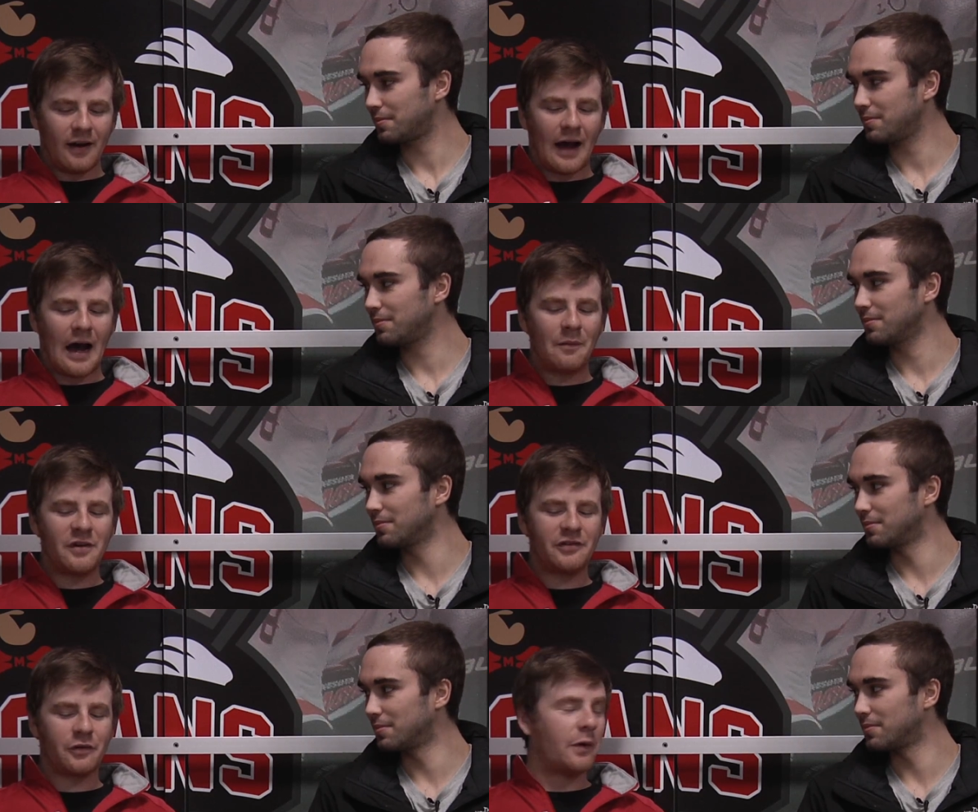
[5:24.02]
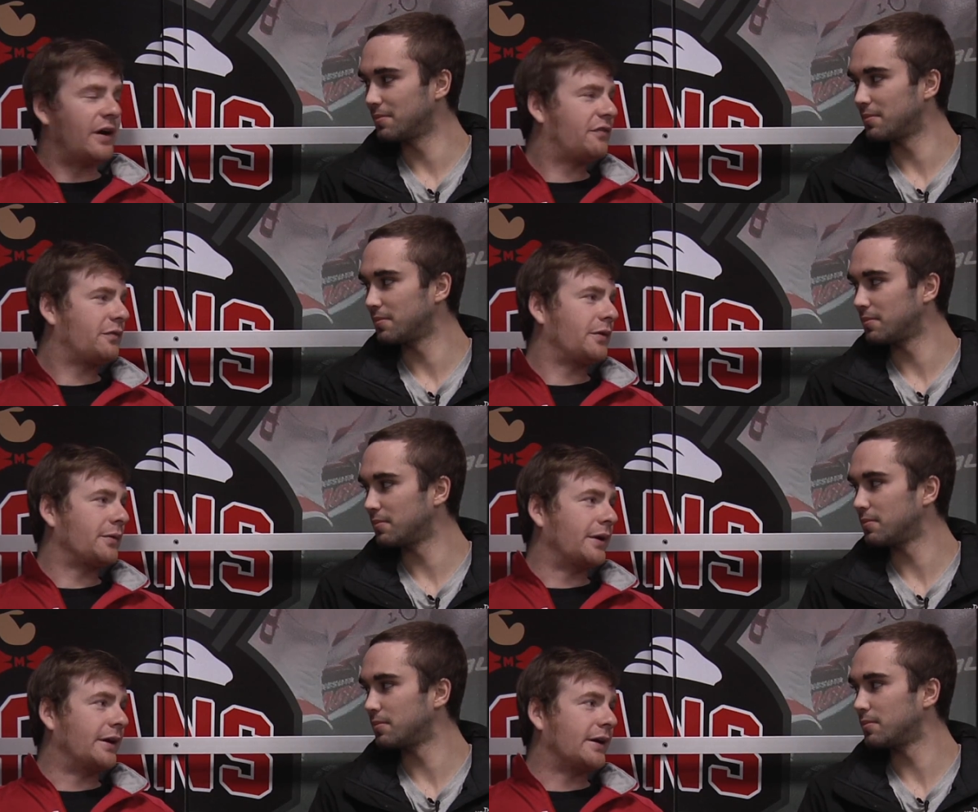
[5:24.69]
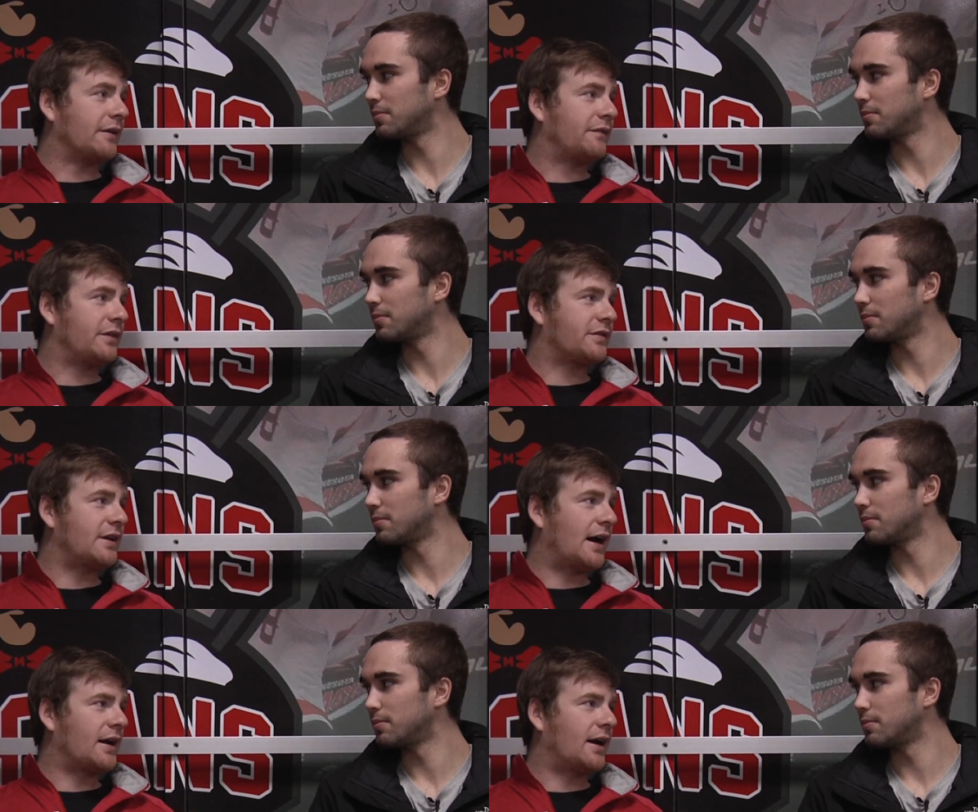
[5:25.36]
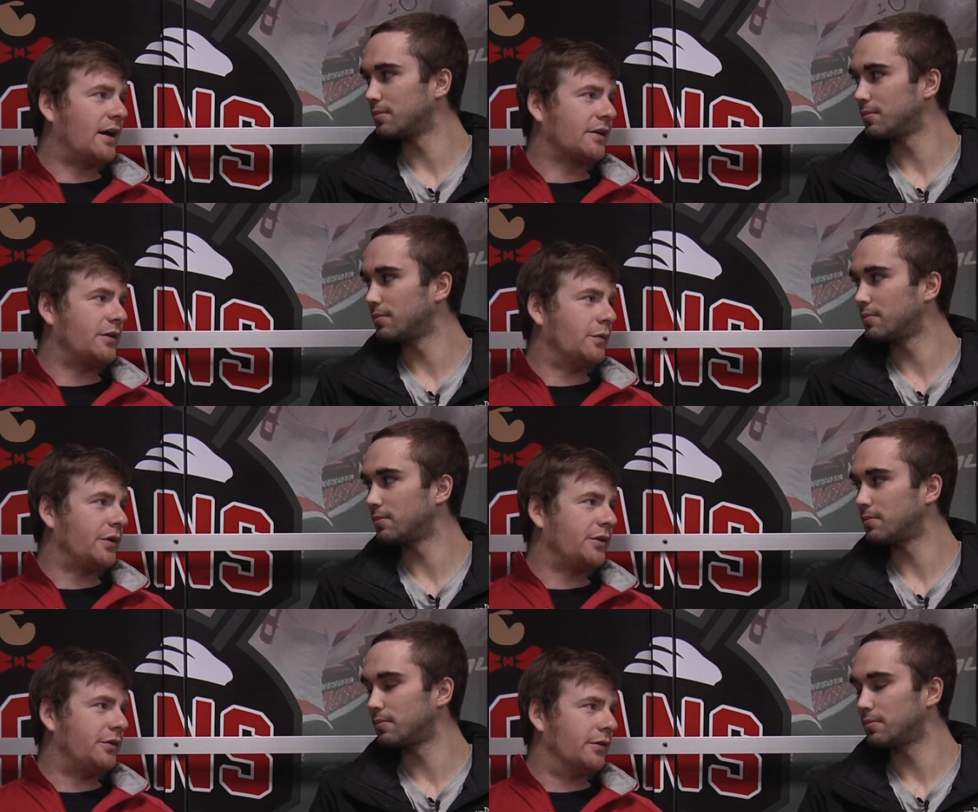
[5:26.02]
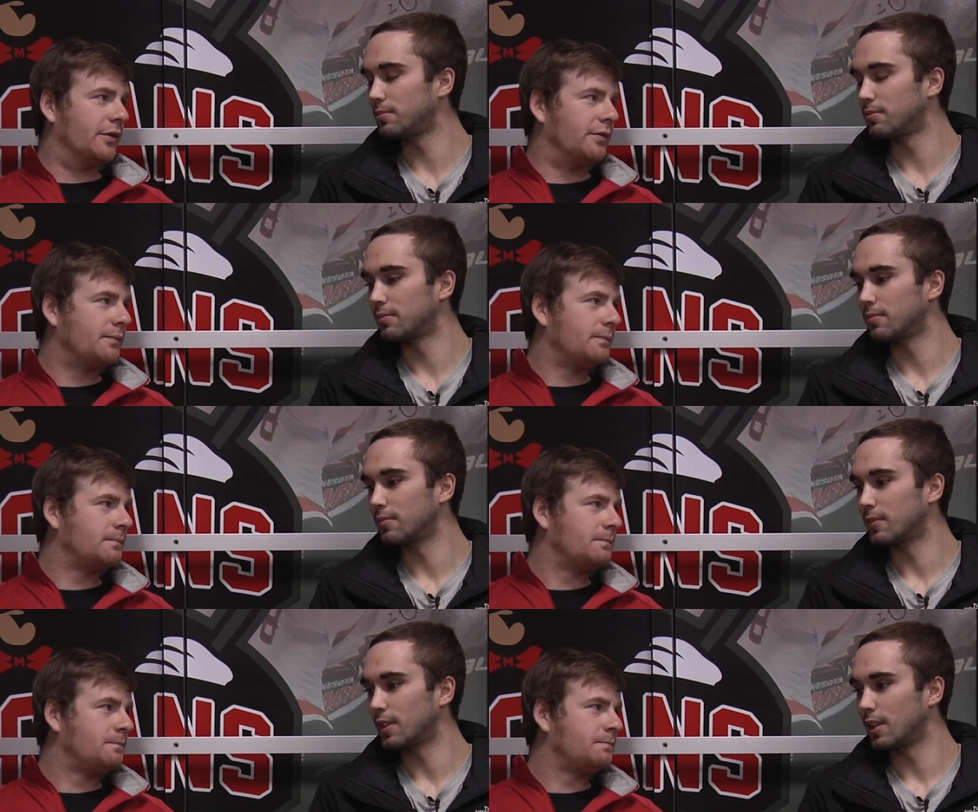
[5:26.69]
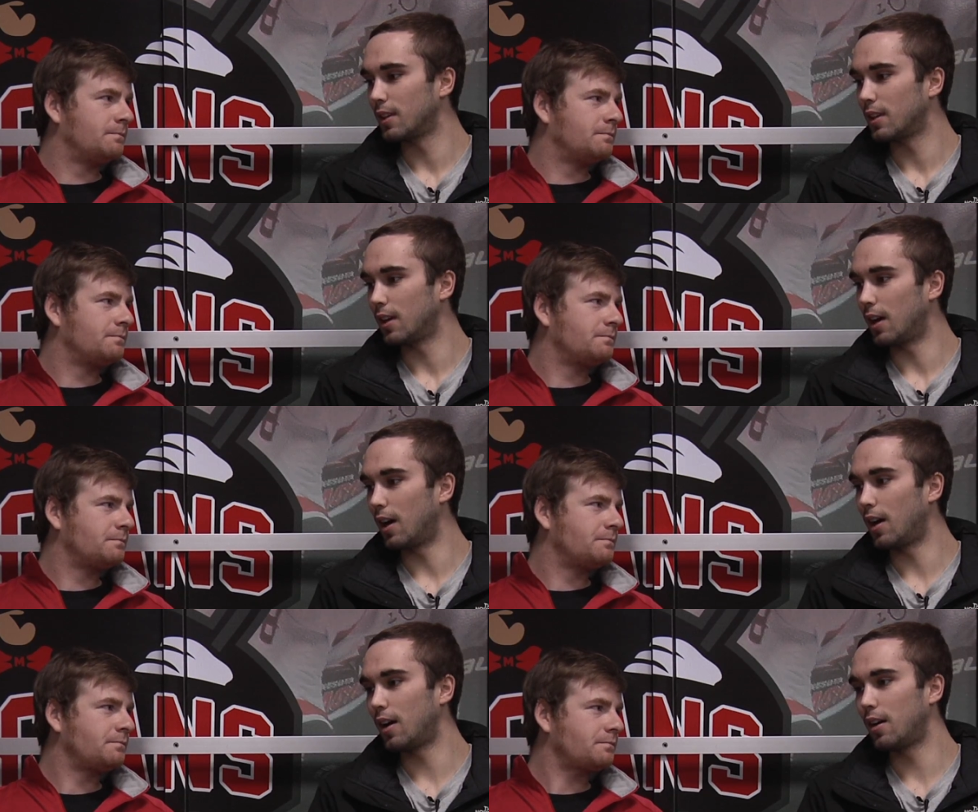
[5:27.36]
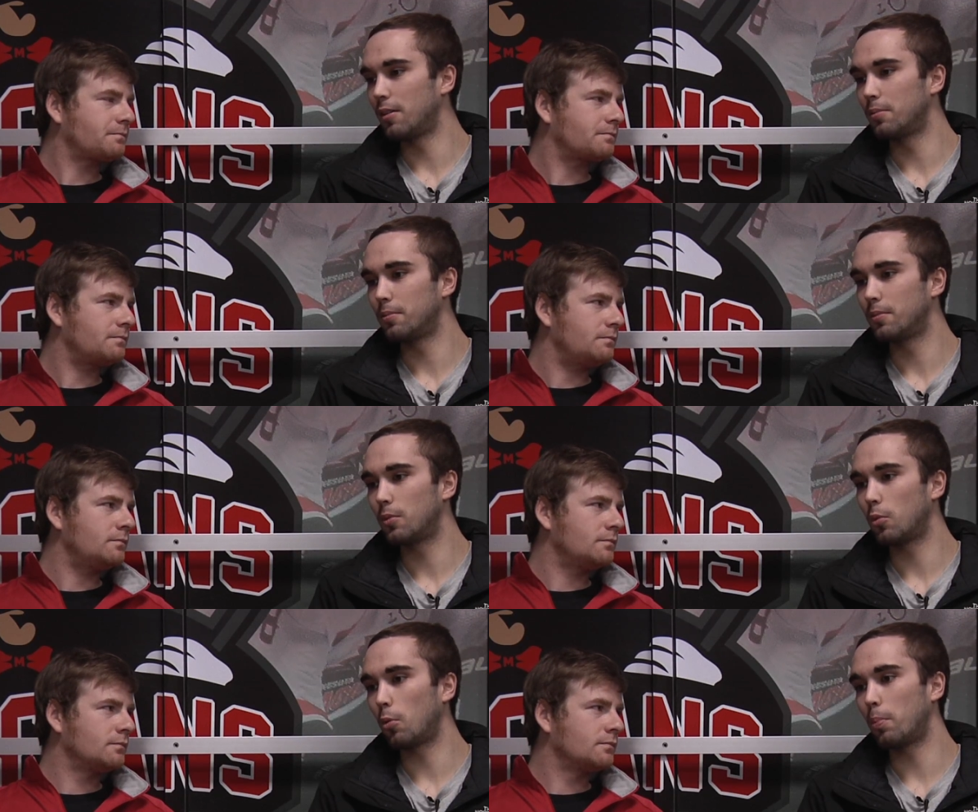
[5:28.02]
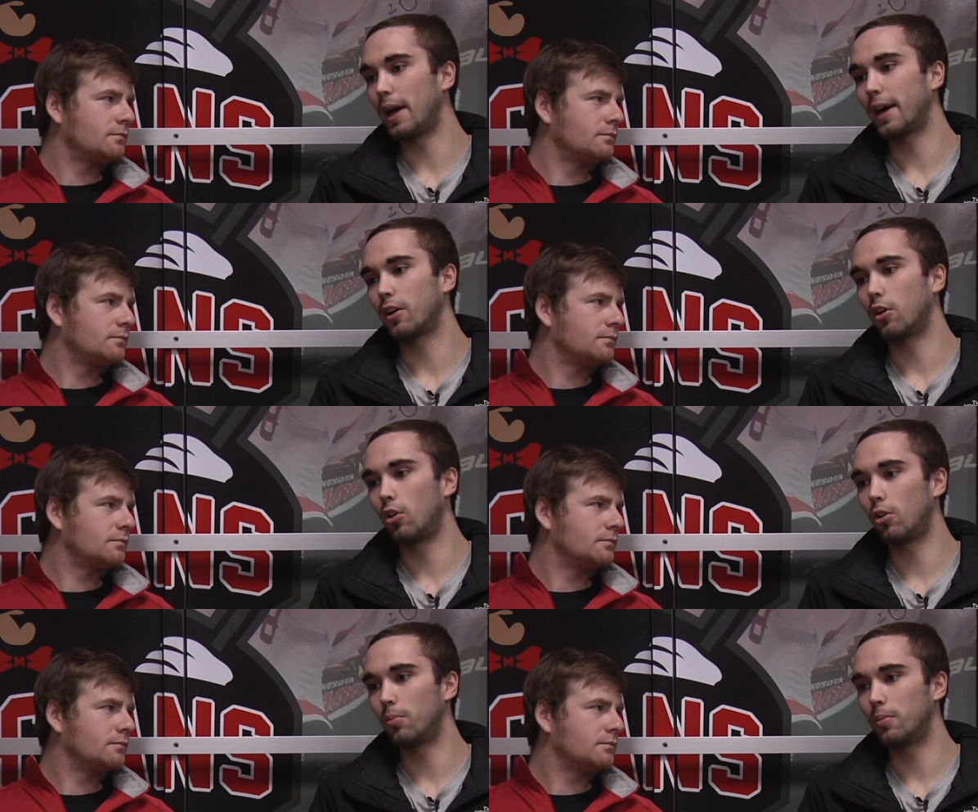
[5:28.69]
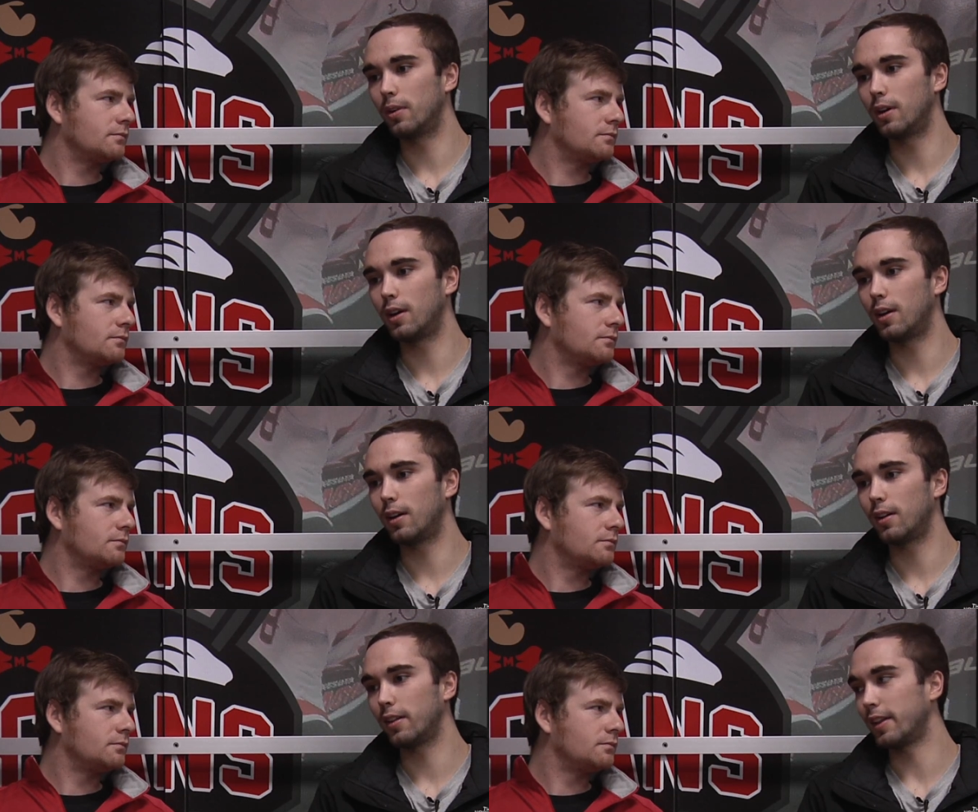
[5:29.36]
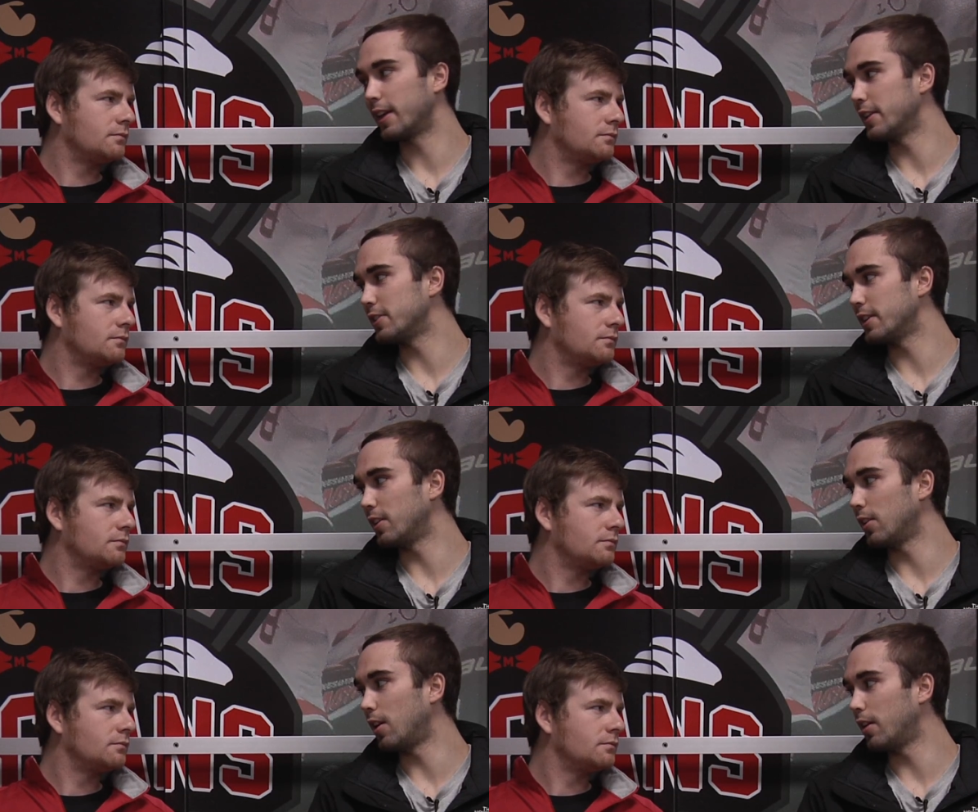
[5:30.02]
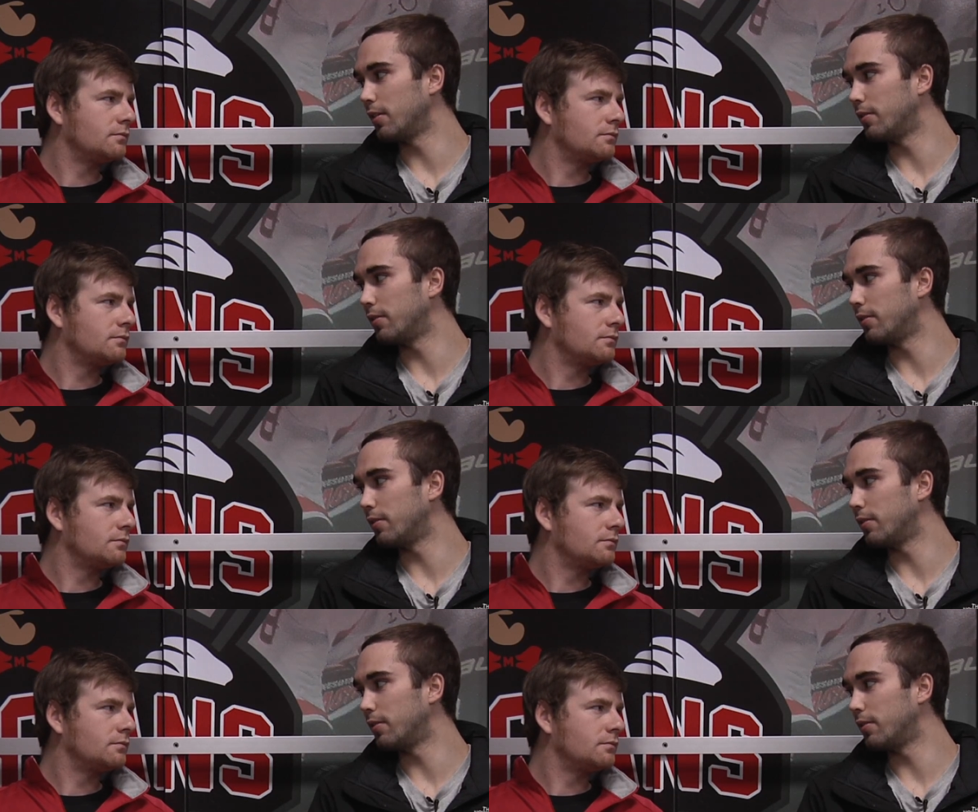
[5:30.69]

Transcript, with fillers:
Speaker 1: Hobbies away from the rink. If it's not hockey, what are you doing?
Speaker 2: Um, well, back home, uh, like I said, a lot